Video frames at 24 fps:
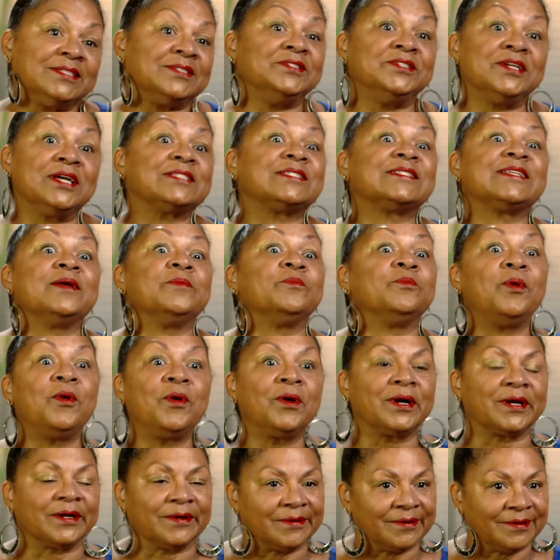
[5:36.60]
is just
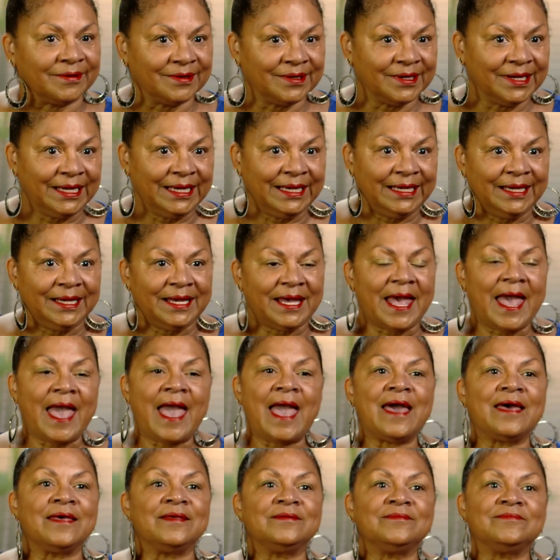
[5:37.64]
important,
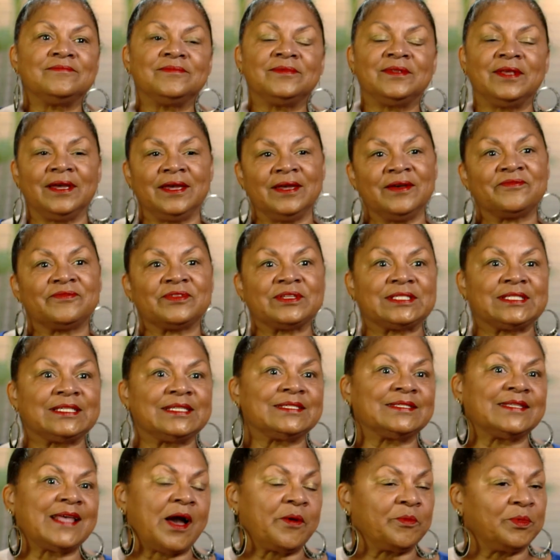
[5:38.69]
and the emphasis
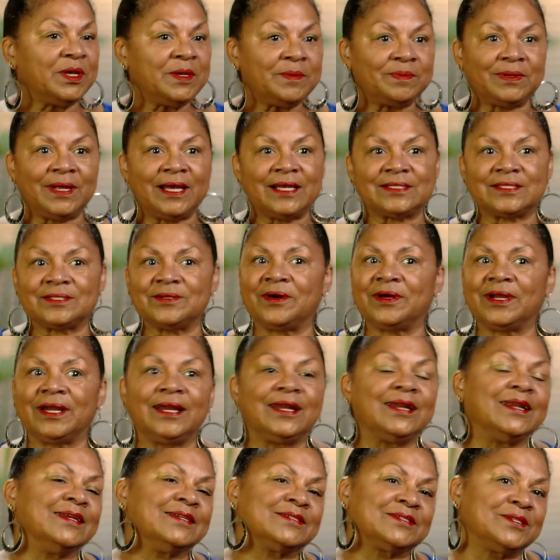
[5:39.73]
that we place on
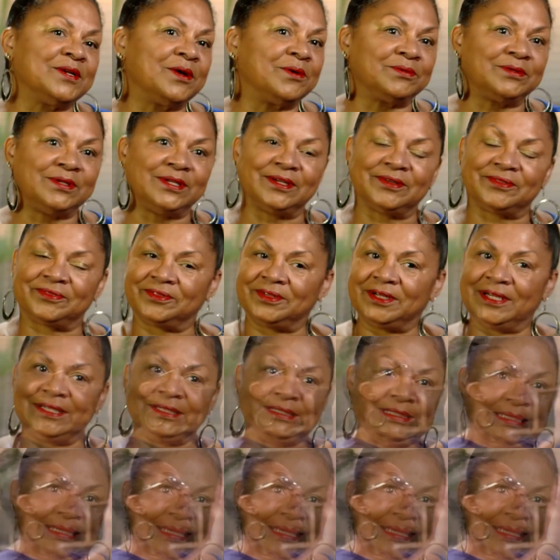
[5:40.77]
it is no different.